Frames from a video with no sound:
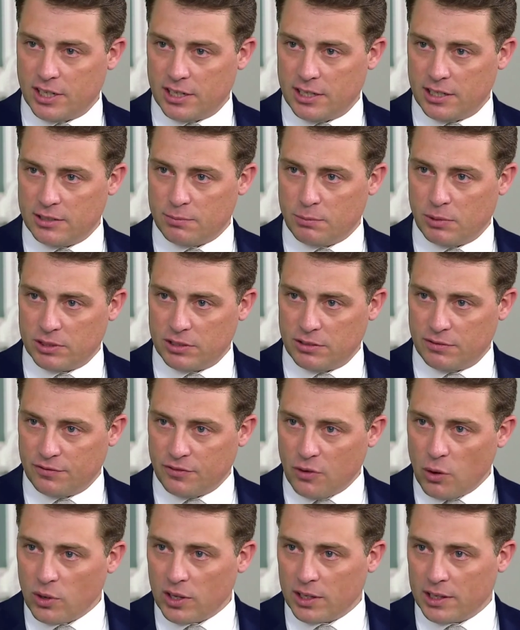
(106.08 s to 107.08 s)
that these
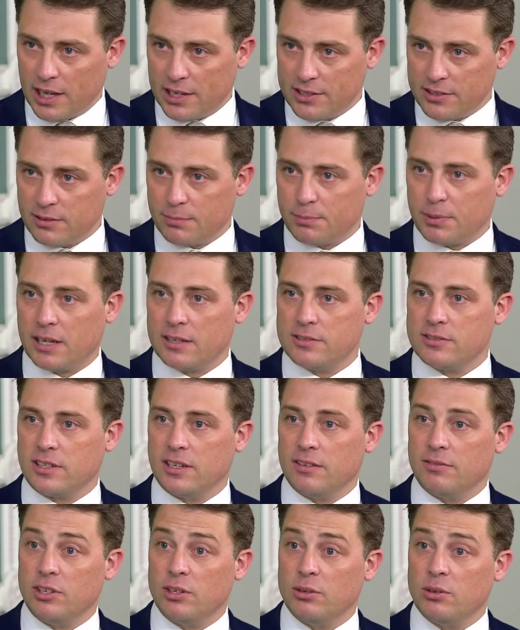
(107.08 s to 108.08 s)
multifocal lens implants
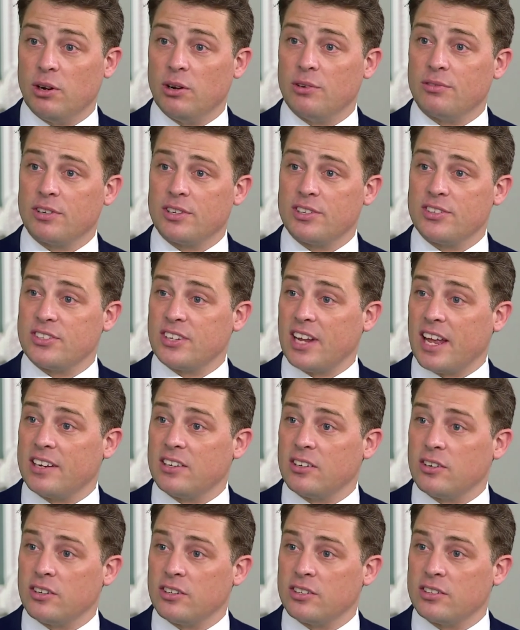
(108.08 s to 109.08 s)
give you over
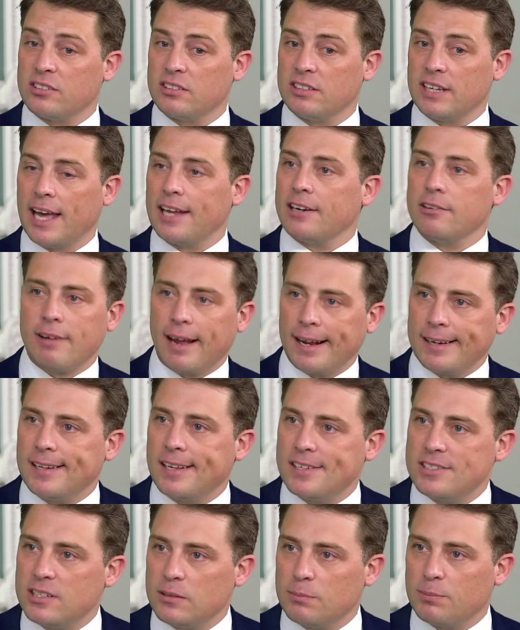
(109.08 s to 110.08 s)
standard cataract
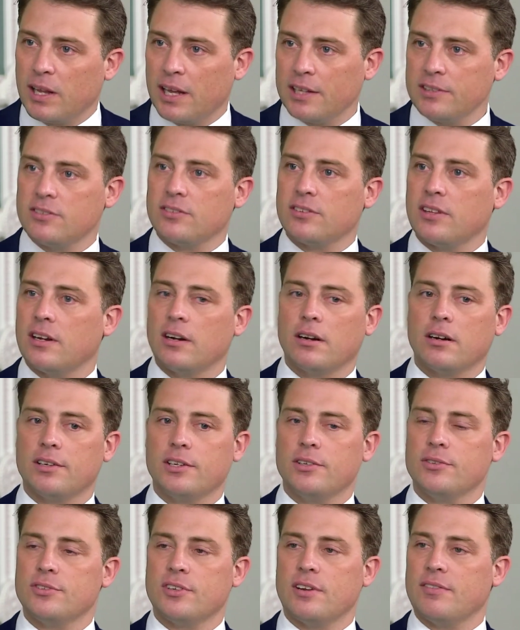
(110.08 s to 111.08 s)
lens implants that are
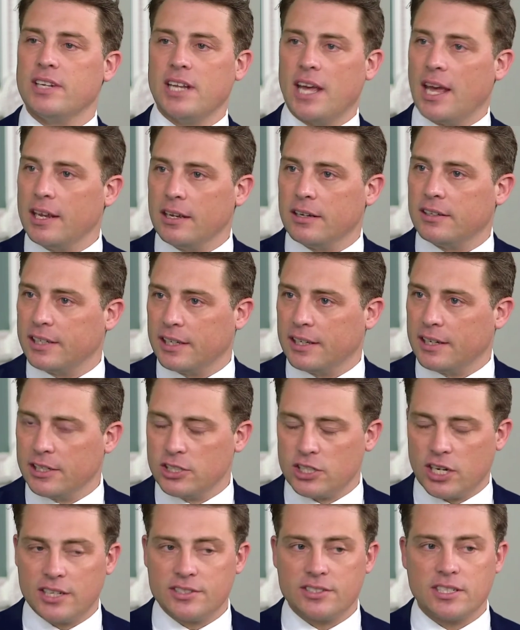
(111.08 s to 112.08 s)
used every day on the
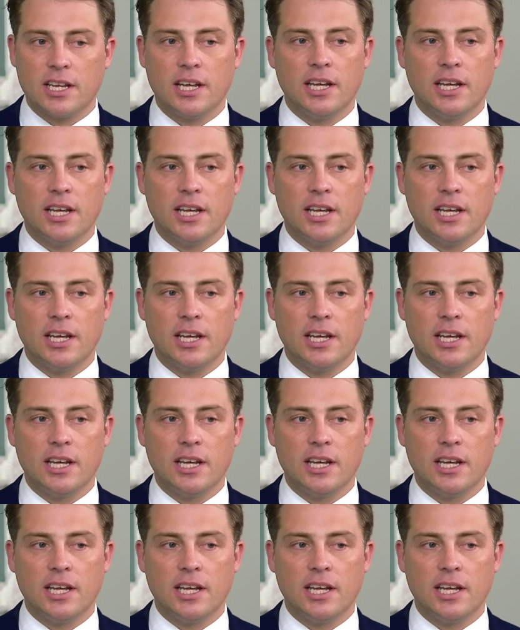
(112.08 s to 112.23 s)
NHS